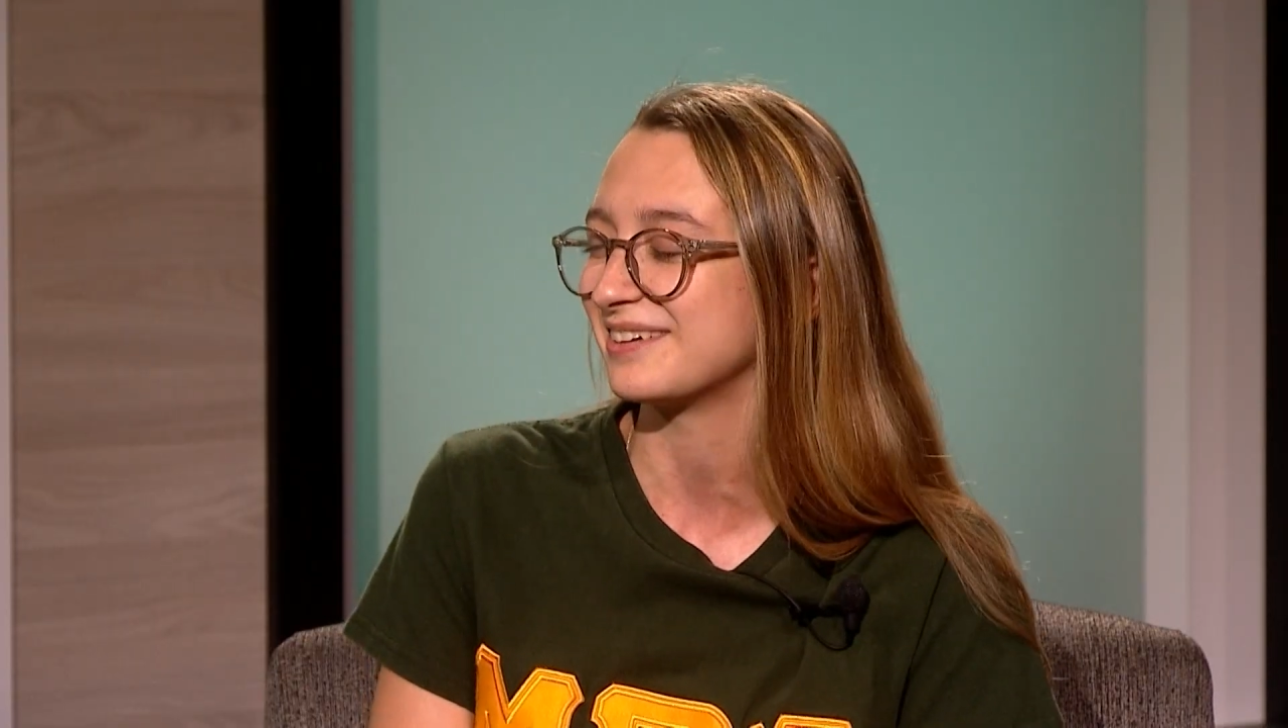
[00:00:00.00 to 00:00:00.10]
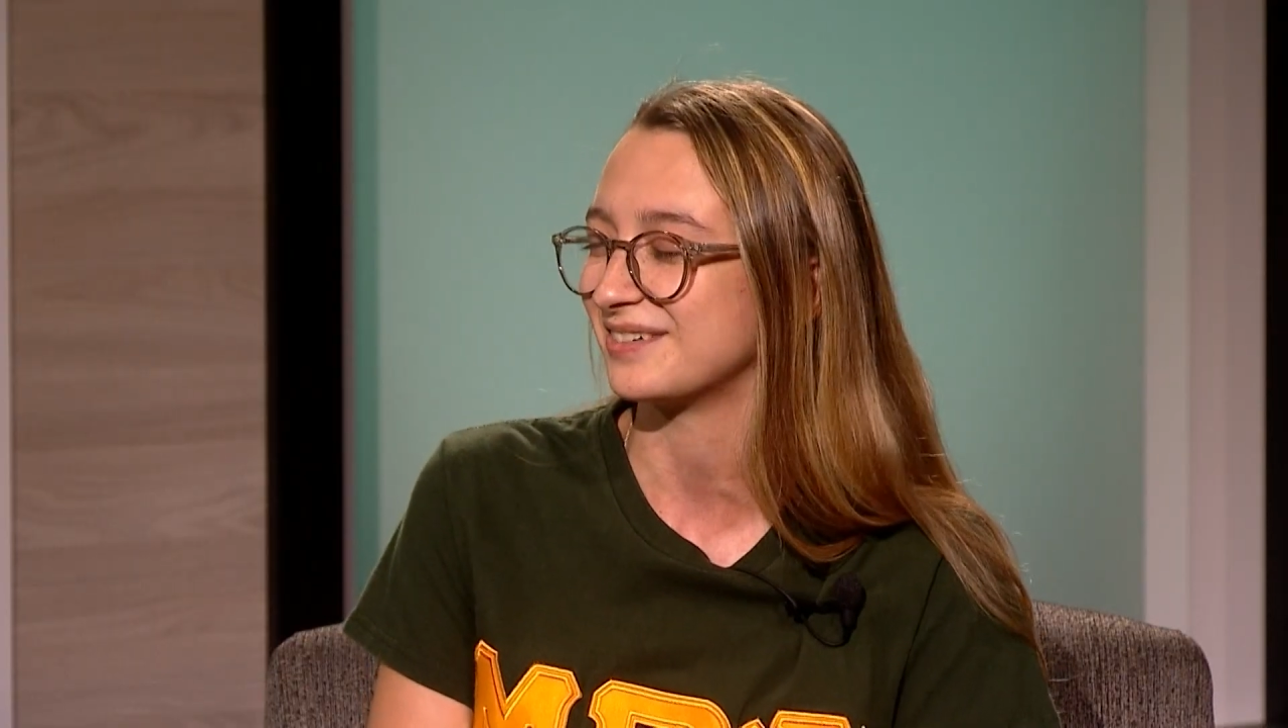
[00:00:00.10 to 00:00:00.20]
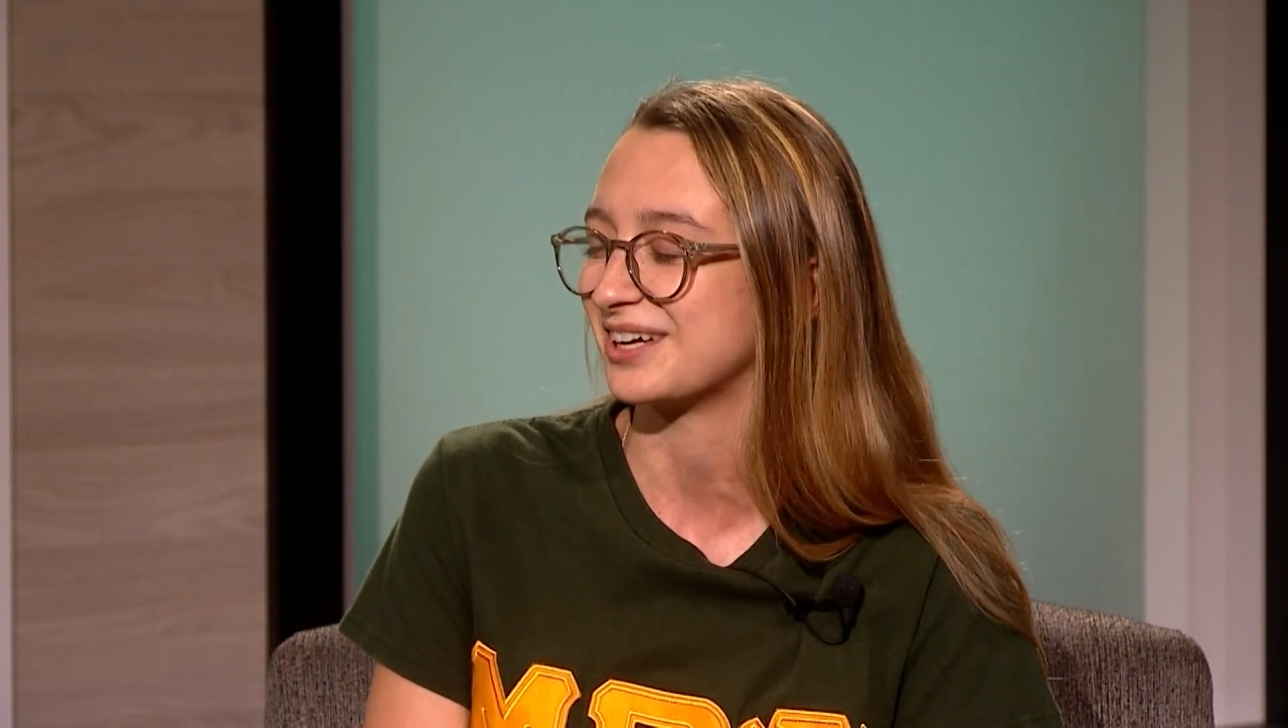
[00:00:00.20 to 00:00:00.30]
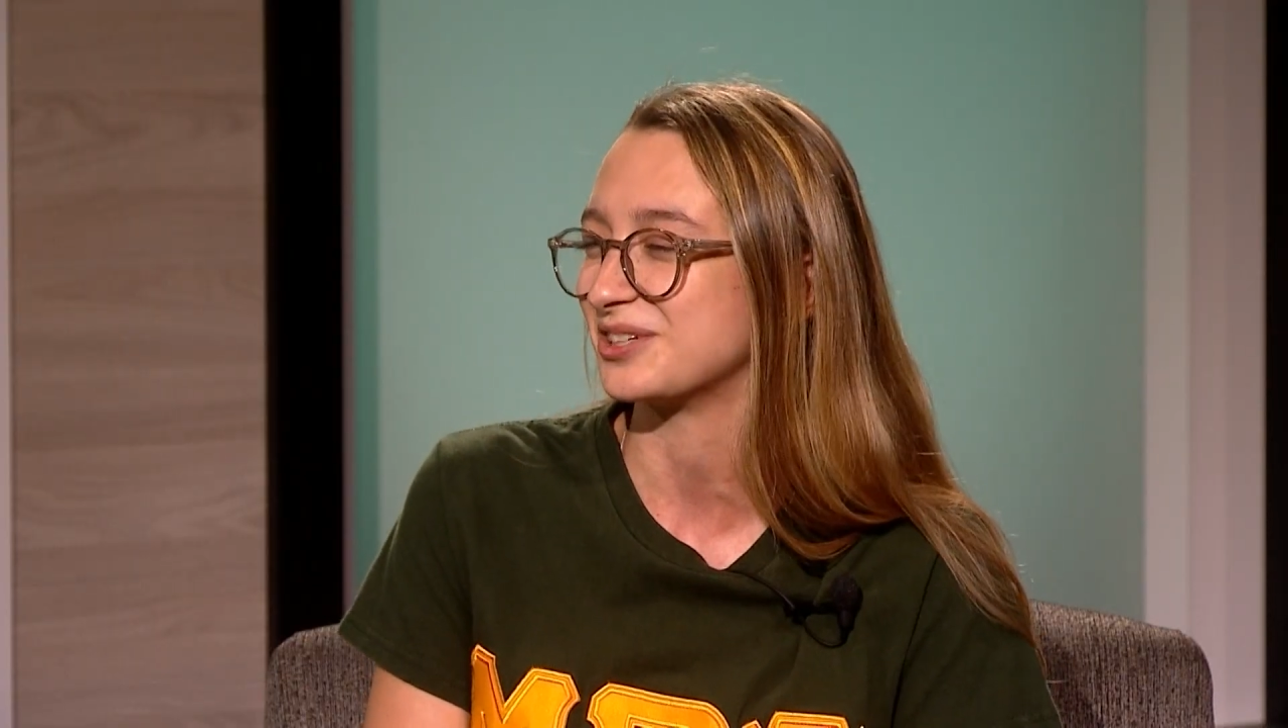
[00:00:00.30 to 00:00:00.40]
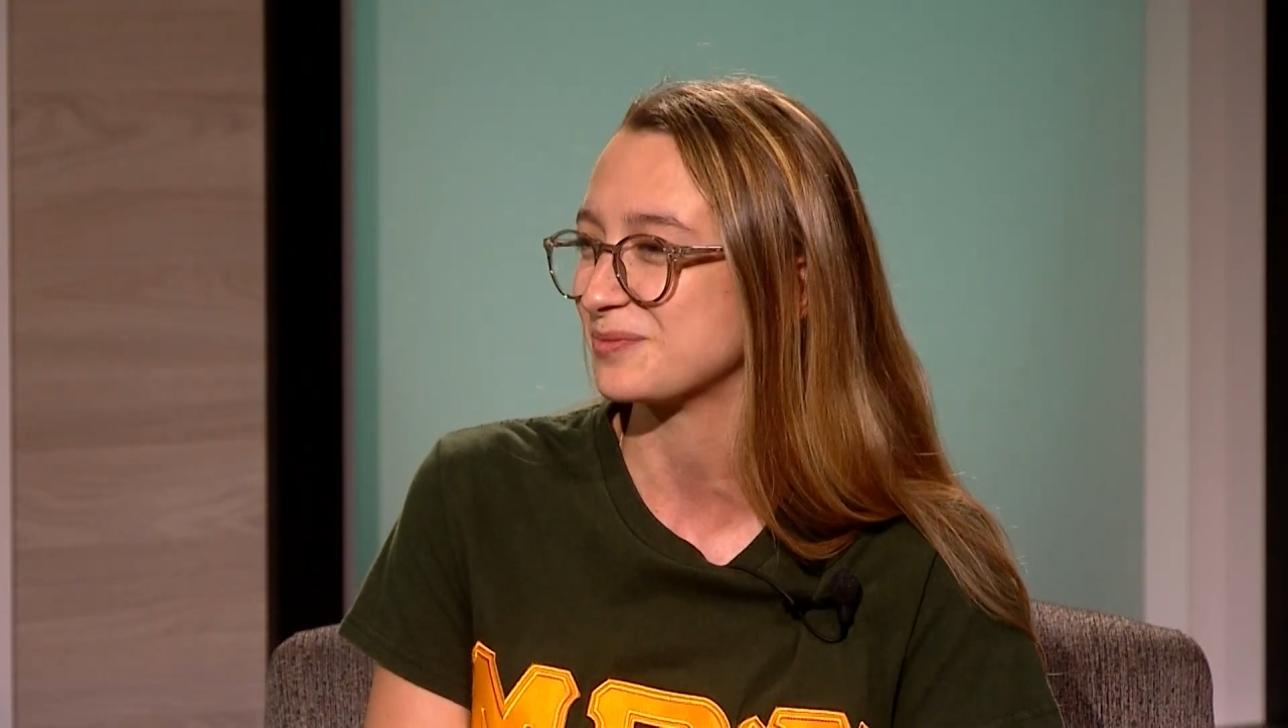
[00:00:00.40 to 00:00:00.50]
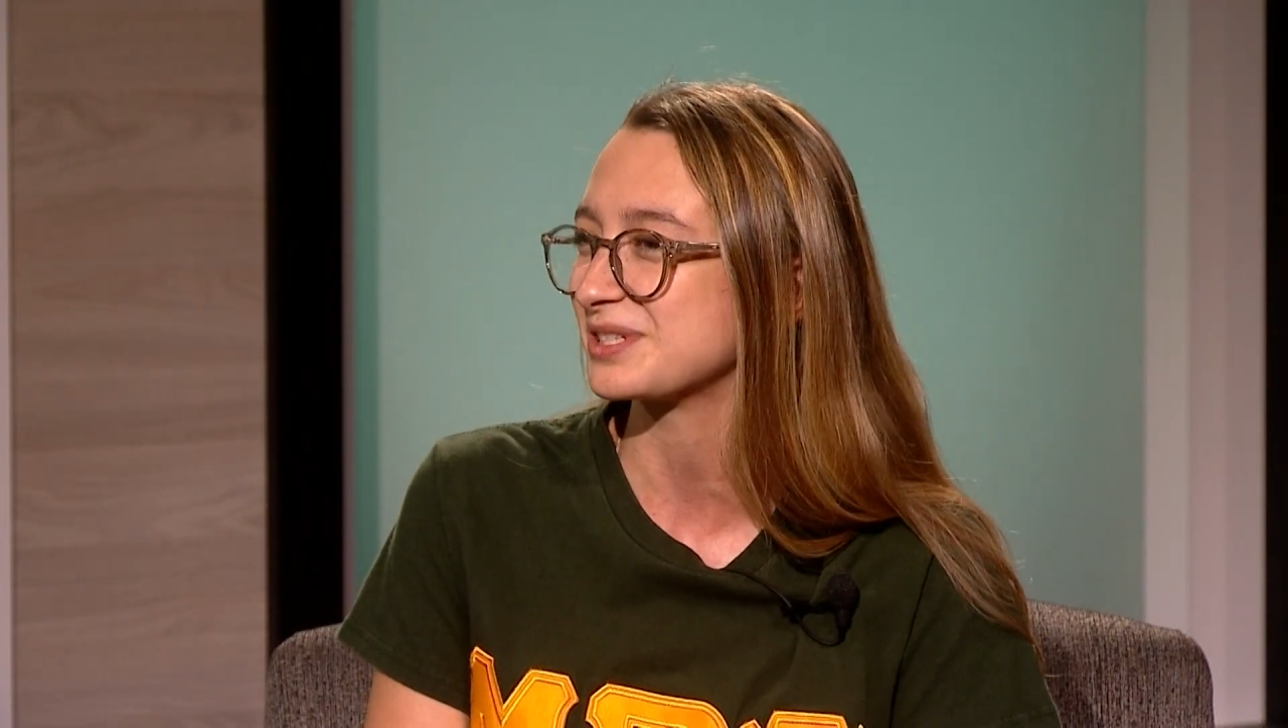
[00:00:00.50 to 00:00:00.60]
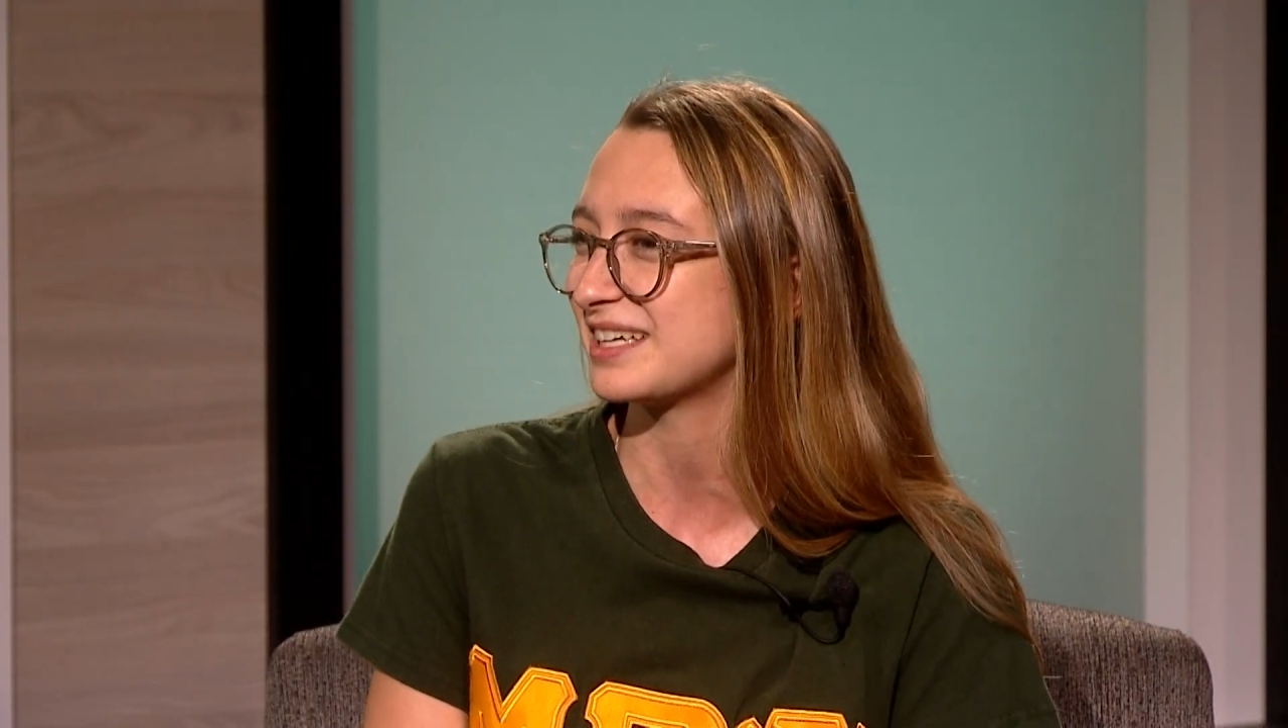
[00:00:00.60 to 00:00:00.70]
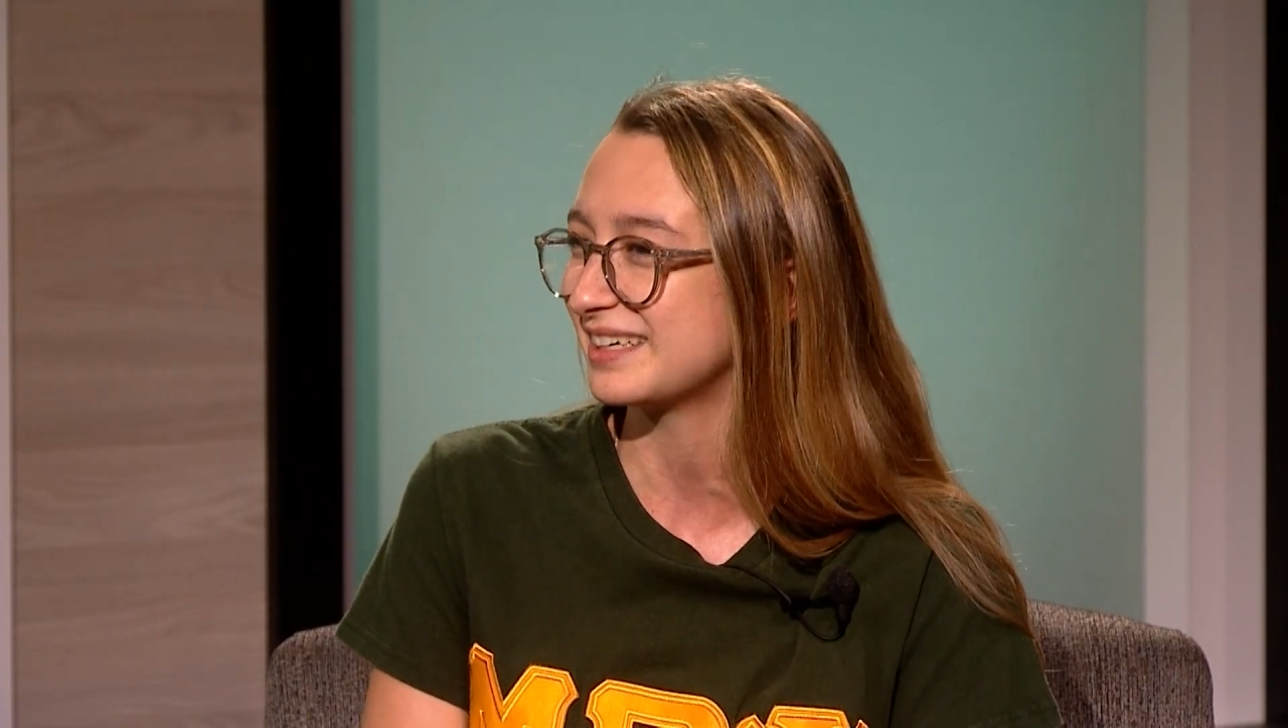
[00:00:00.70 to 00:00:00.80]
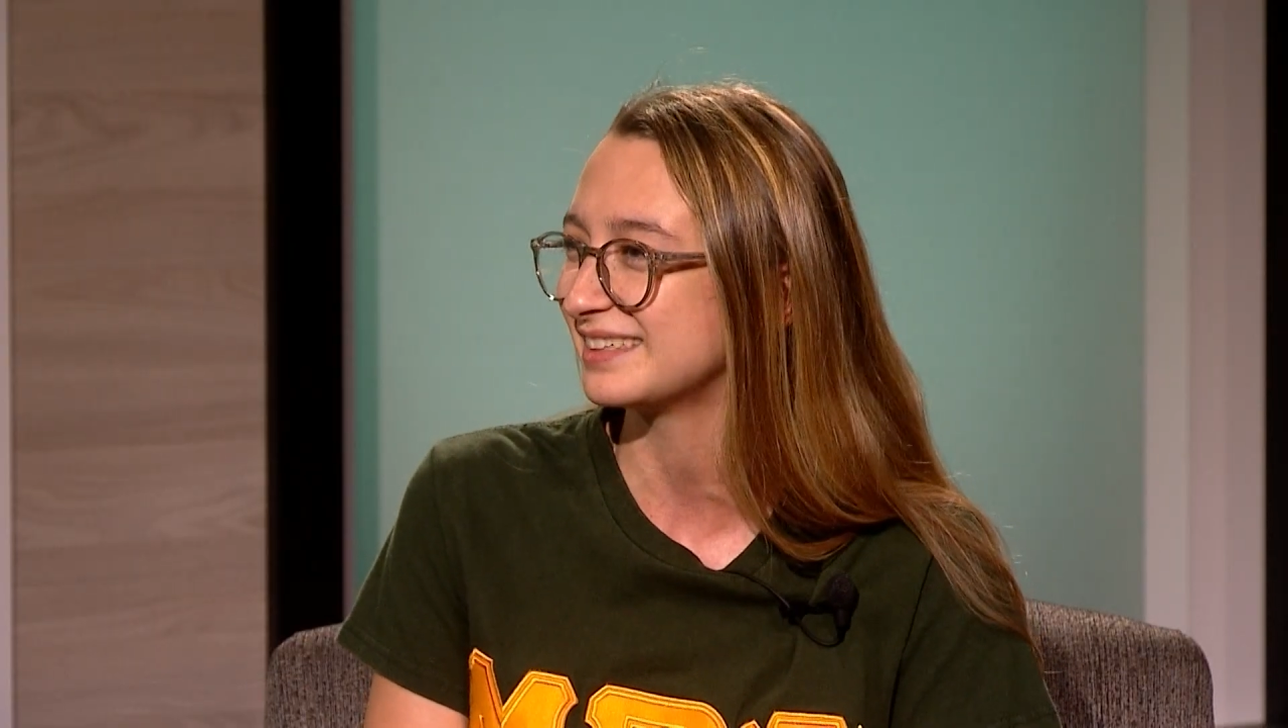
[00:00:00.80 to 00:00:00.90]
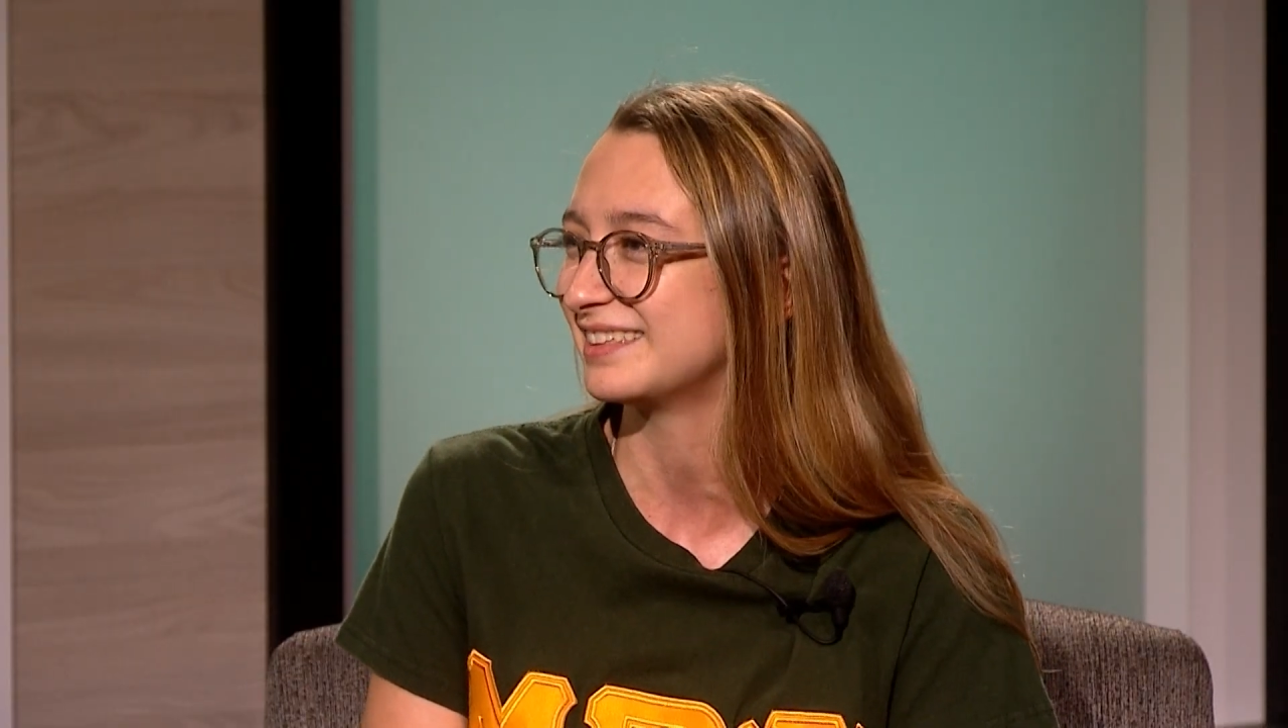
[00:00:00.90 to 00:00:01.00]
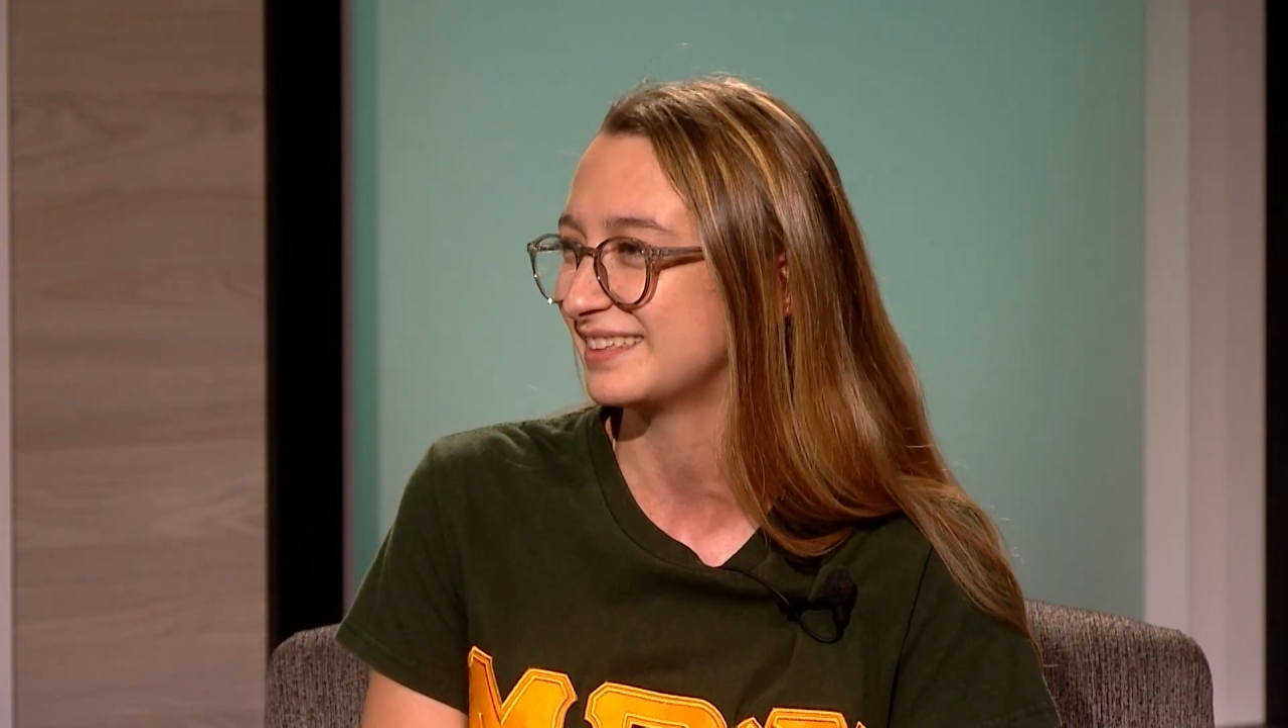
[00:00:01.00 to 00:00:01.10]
100%.